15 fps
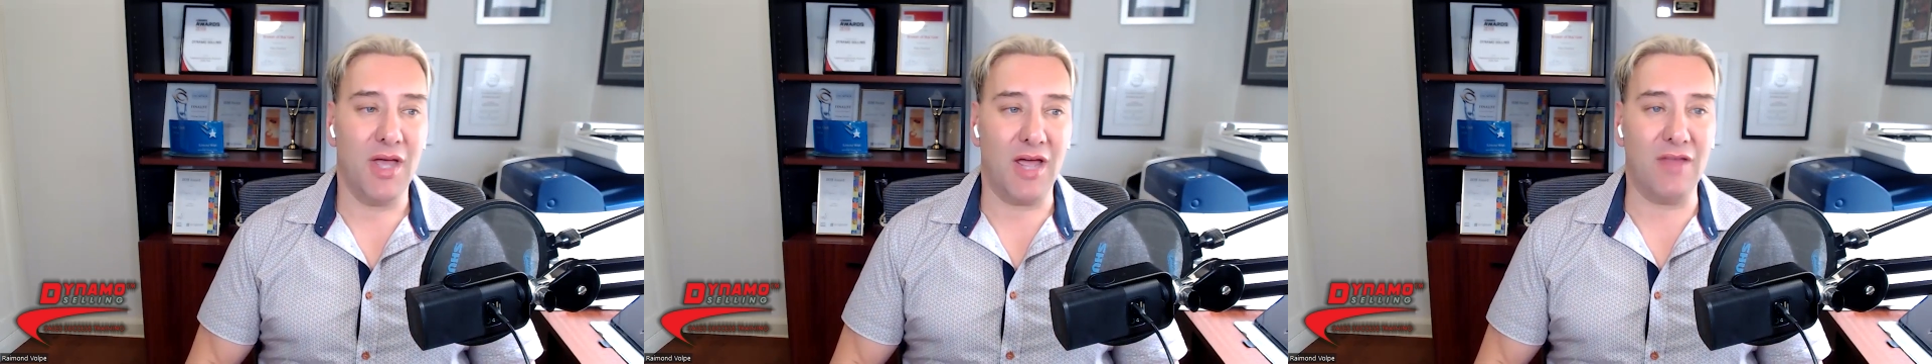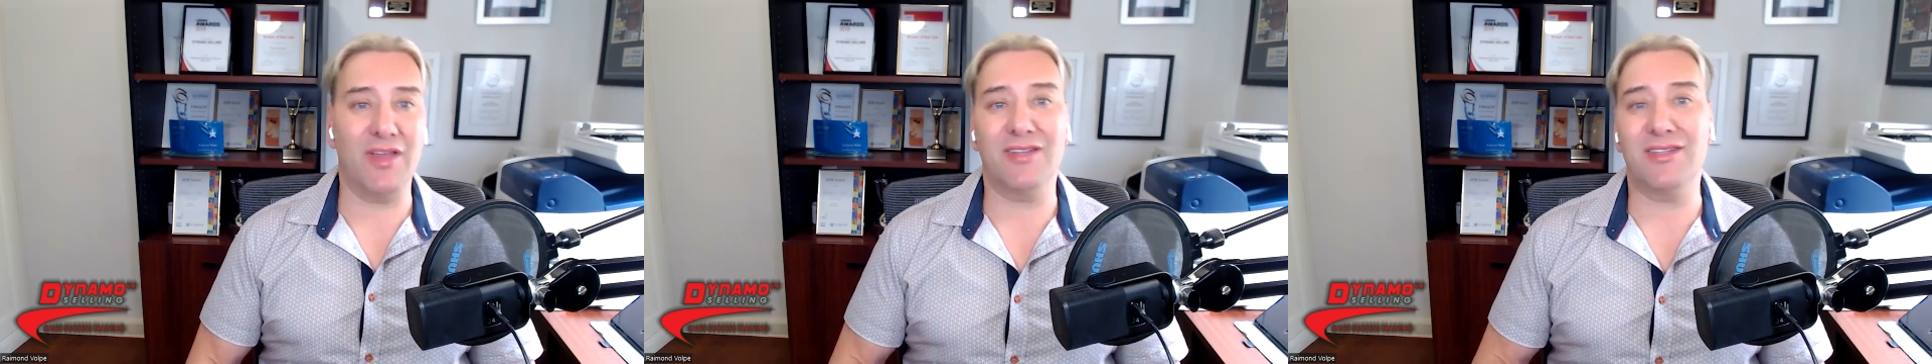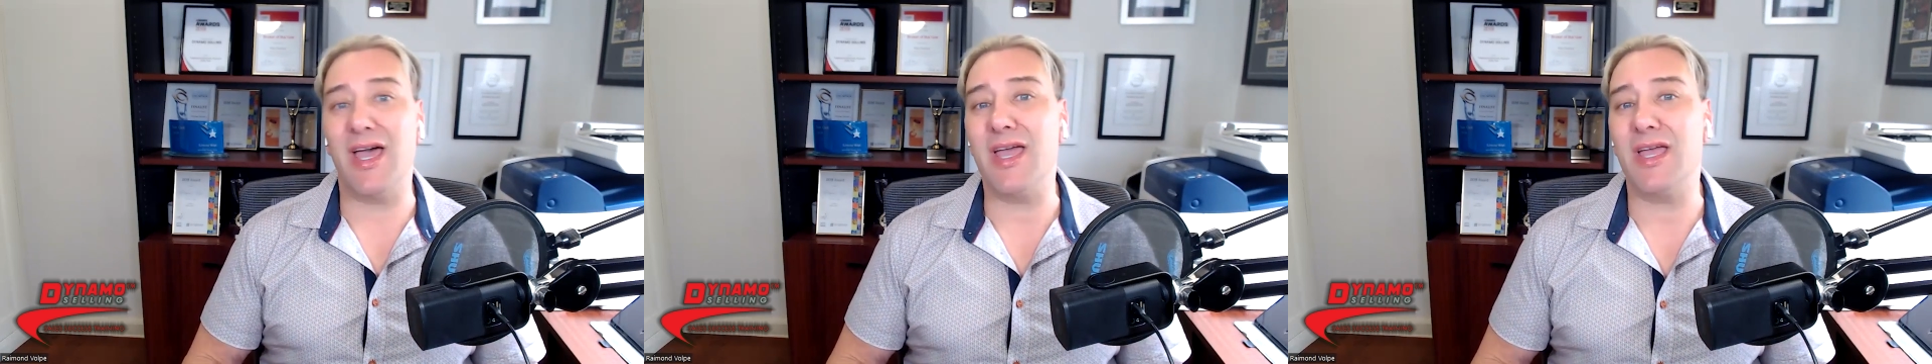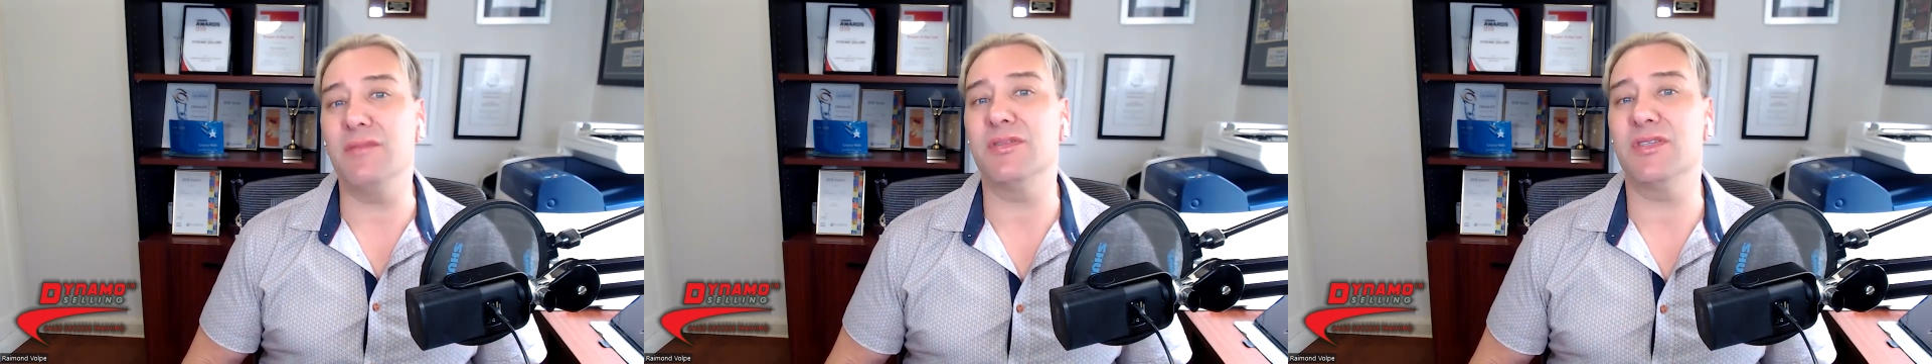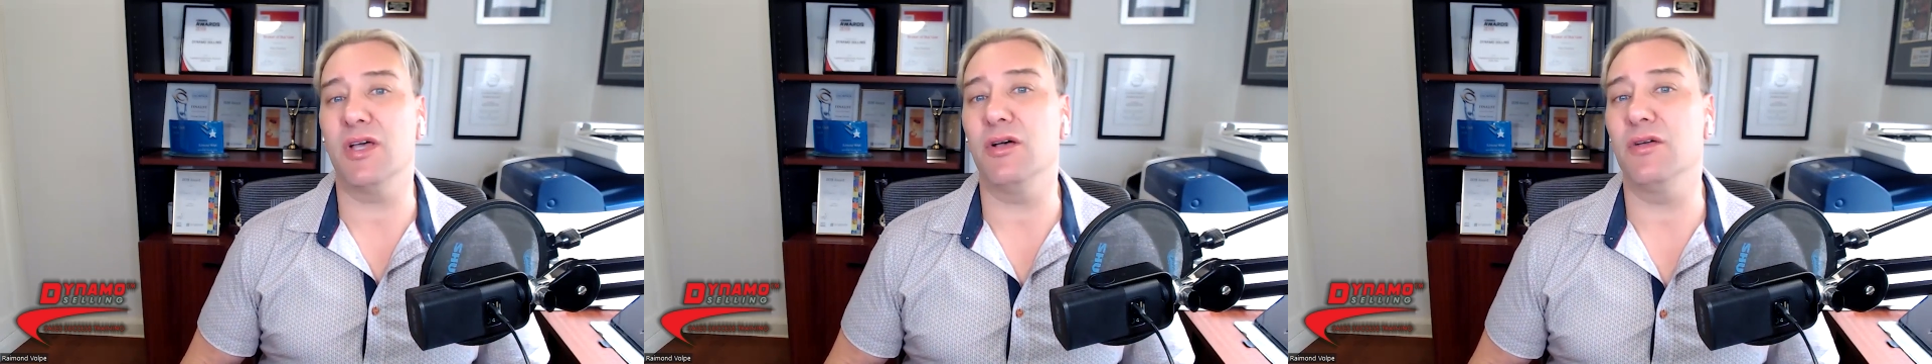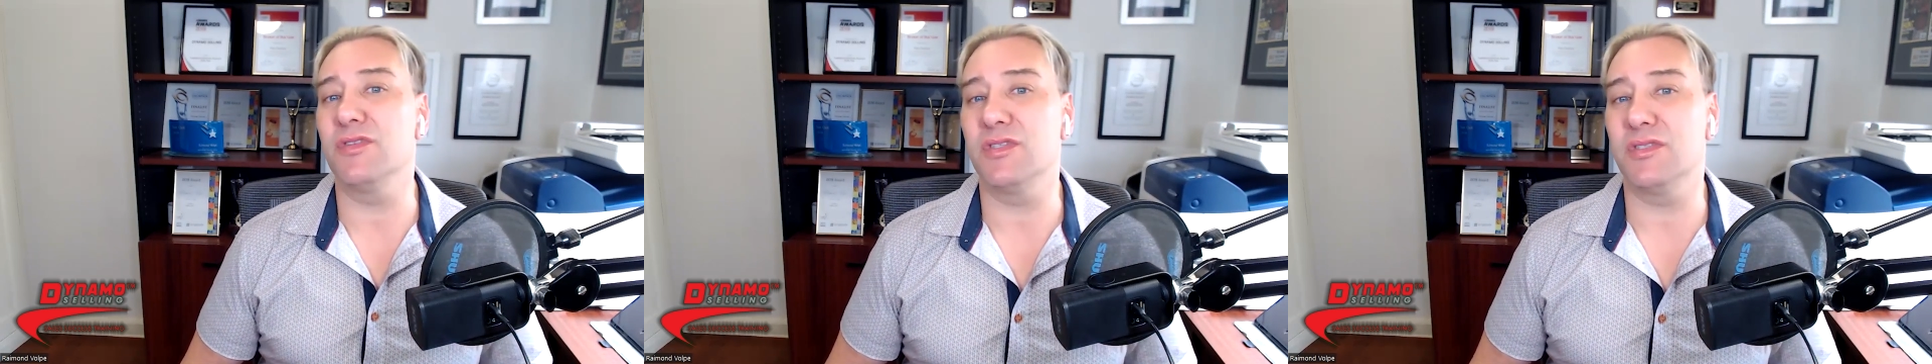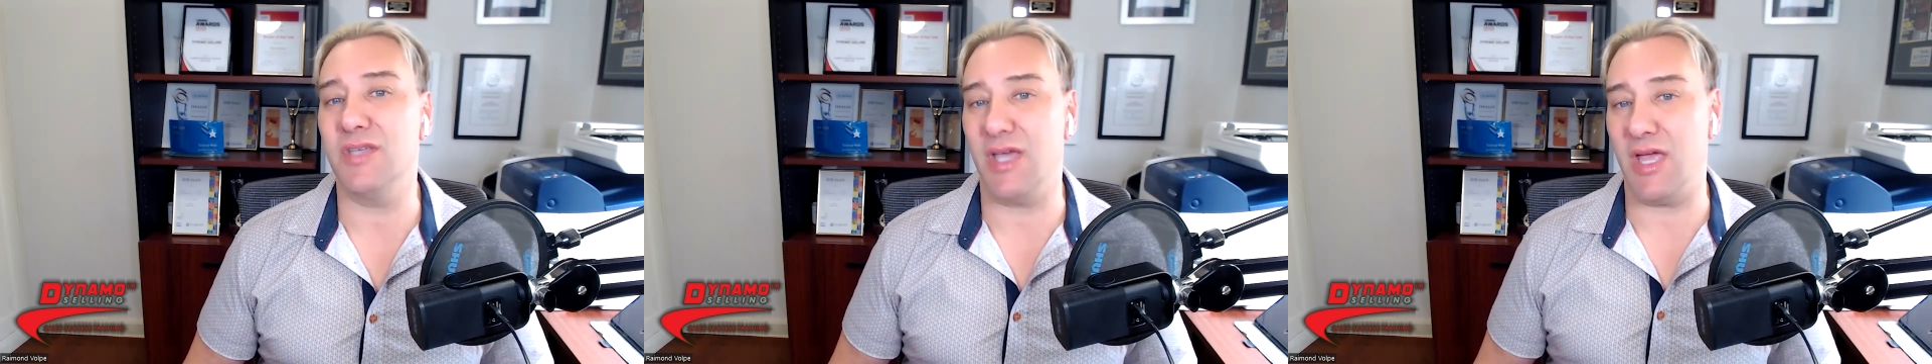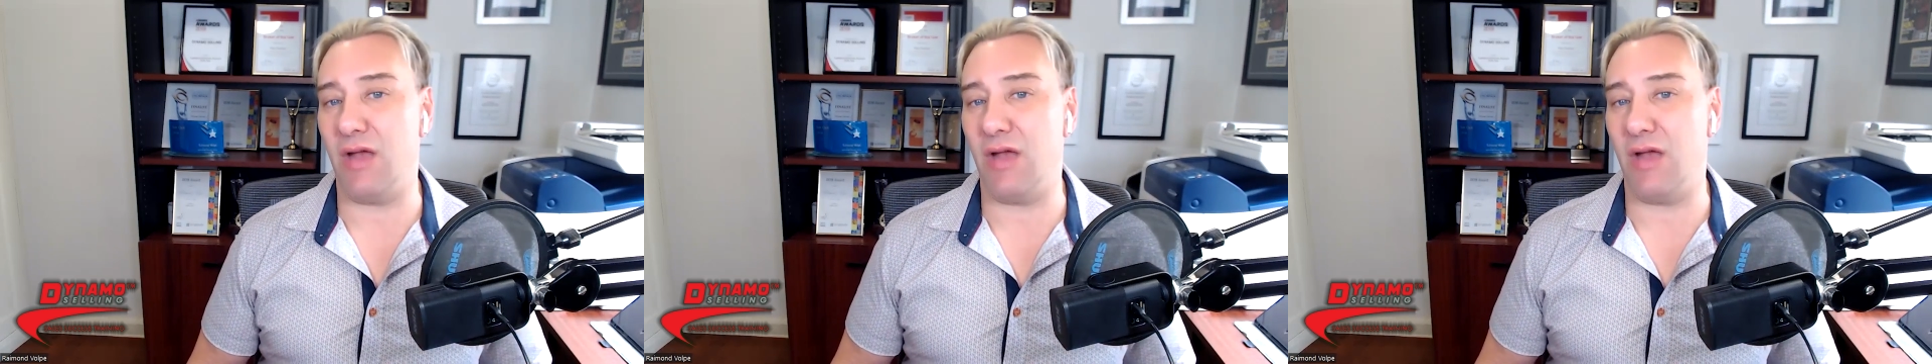and they take themselves to